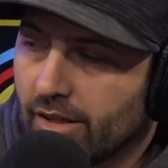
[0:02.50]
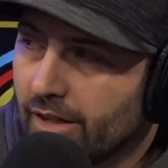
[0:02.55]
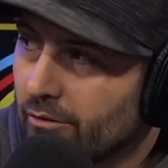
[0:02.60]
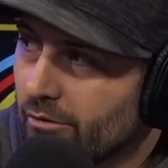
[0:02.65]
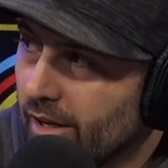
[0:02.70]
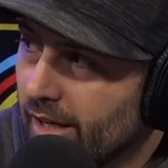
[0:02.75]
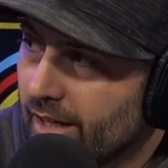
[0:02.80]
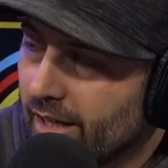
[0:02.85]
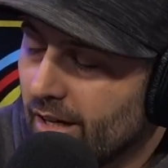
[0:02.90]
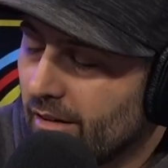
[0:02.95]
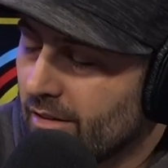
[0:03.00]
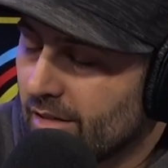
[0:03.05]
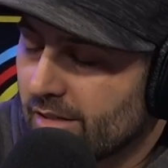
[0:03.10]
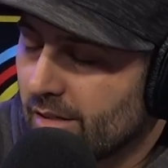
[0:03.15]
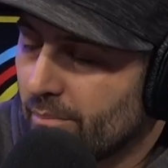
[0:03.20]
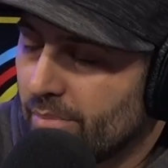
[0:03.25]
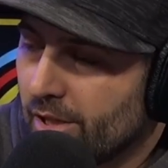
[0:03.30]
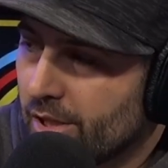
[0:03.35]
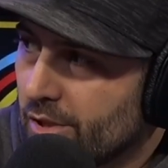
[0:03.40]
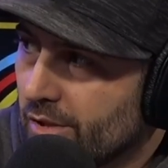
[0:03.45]
right now because
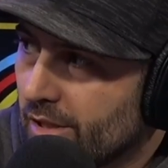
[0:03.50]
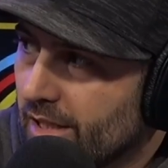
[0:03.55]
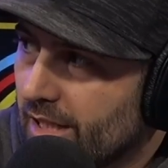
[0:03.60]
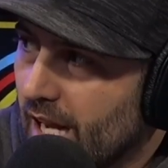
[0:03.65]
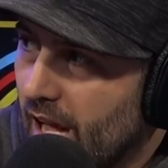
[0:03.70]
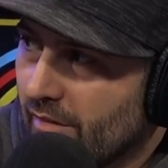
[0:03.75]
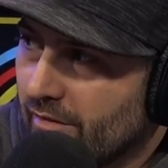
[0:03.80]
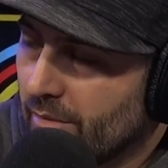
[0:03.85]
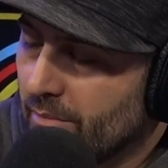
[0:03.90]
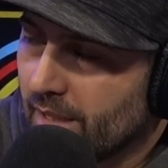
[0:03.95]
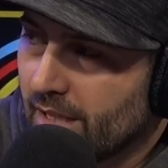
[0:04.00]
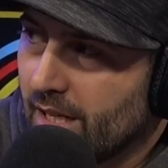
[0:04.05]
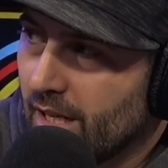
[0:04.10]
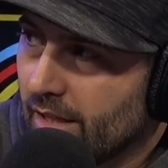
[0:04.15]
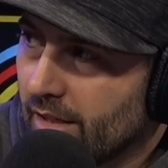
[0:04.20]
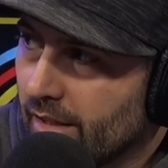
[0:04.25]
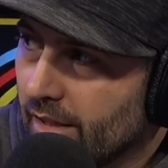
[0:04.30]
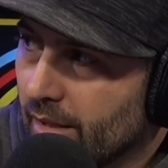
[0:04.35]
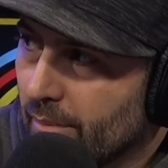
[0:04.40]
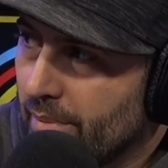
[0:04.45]
I'm picturing Gavin
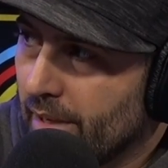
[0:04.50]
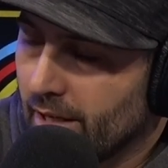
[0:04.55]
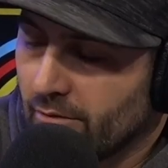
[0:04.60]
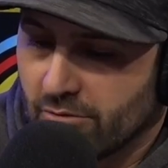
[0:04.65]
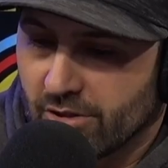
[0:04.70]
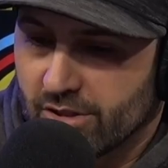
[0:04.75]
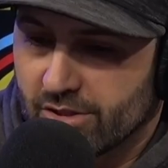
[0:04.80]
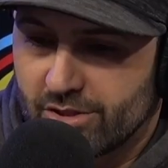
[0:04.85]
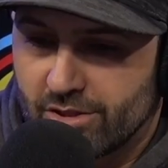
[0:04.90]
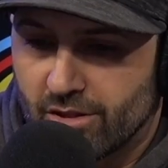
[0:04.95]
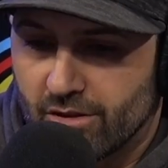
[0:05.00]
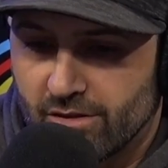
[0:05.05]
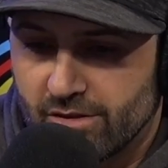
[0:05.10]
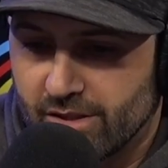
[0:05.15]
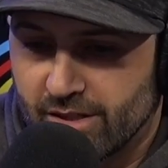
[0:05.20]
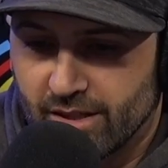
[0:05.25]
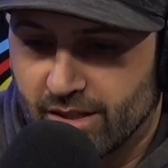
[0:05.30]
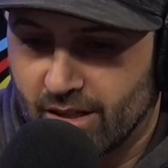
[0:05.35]
McKenna in a Penguins jersey,